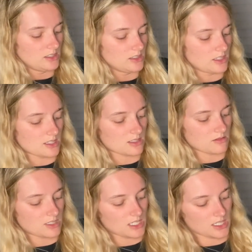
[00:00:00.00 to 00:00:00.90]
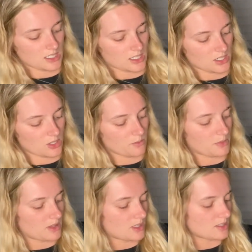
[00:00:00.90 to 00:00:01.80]
Let's go ahead and
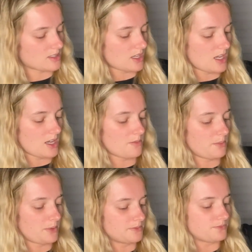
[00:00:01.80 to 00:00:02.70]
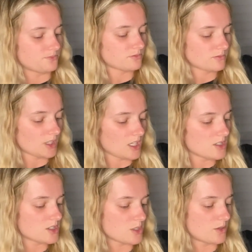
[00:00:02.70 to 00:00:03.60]
open this up.
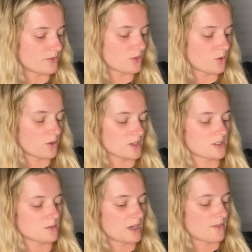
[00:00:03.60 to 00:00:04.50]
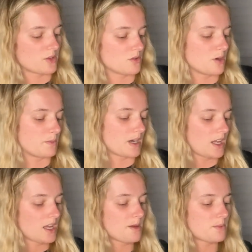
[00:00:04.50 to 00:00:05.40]
So of course, whenever you open it
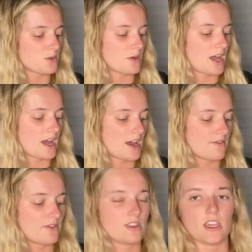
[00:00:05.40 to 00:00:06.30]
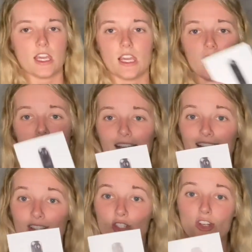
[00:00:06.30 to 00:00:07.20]
up, you have the
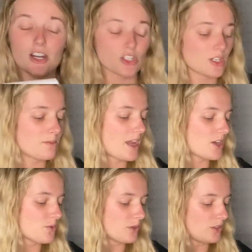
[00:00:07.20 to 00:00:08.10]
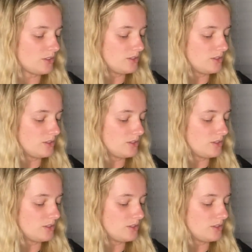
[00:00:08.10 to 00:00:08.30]
instruction manual.